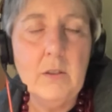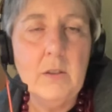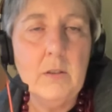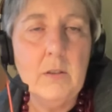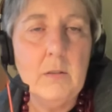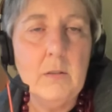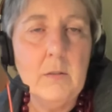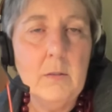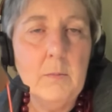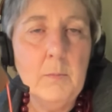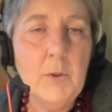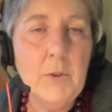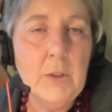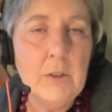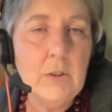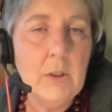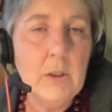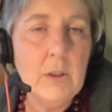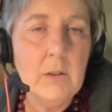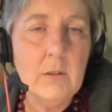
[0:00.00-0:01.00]
and music
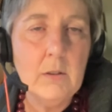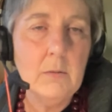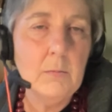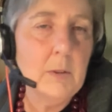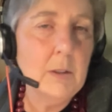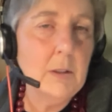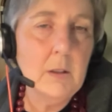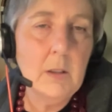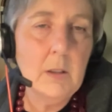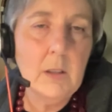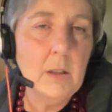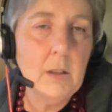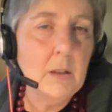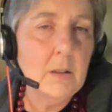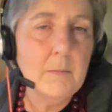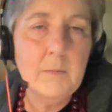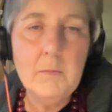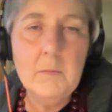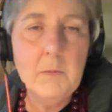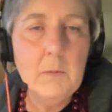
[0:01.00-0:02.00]
teachers, whether they're
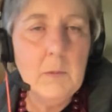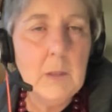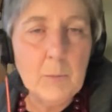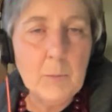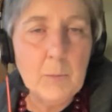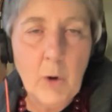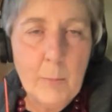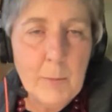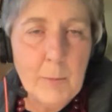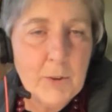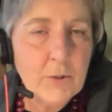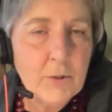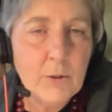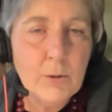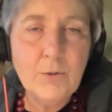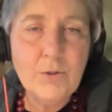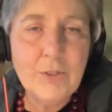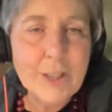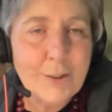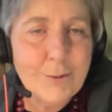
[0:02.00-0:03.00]
in primary
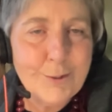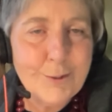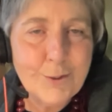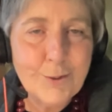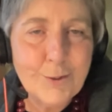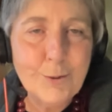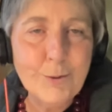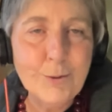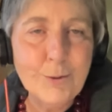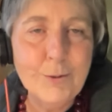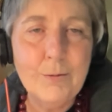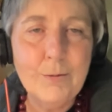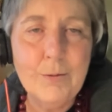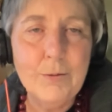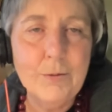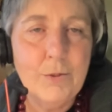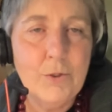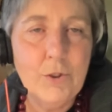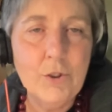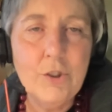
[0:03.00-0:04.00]
school, secondary school,
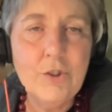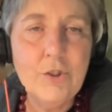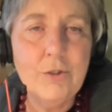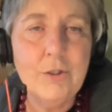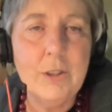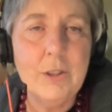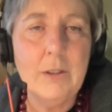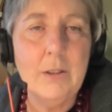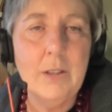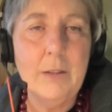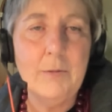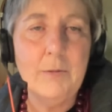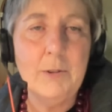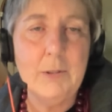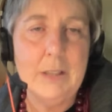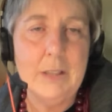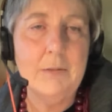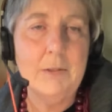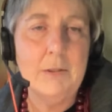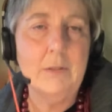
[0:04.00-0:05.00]
tertiary level
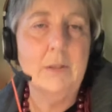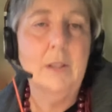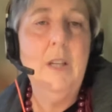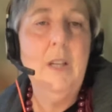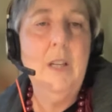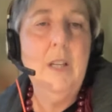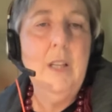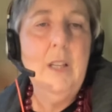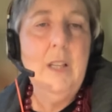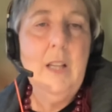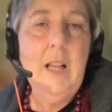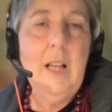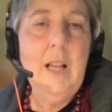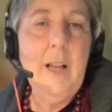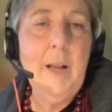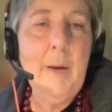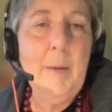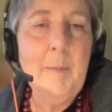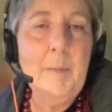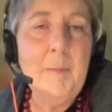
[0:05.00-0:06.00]
even,
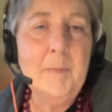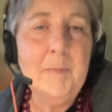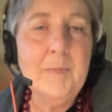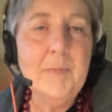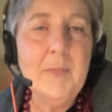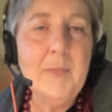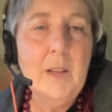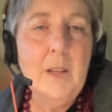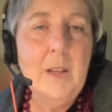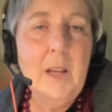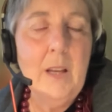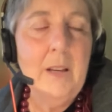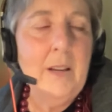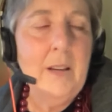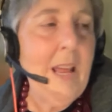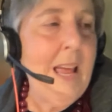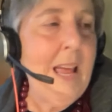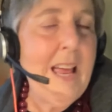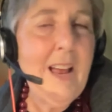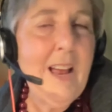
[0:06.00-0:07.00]
and
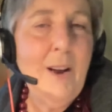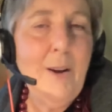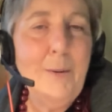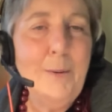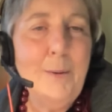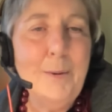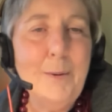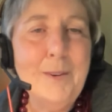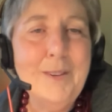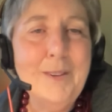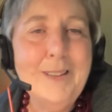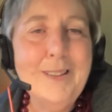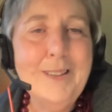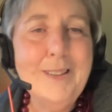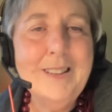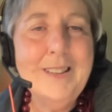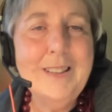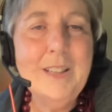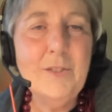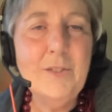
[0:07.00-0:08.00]
how
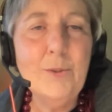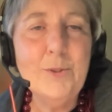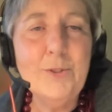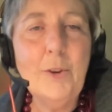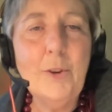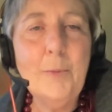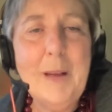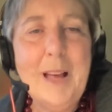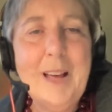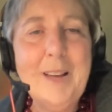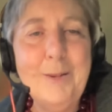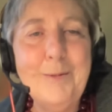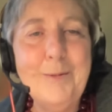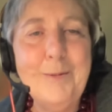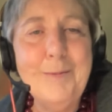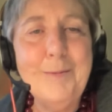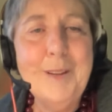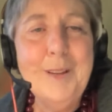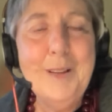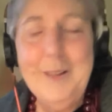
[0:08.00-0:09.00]
it's also part of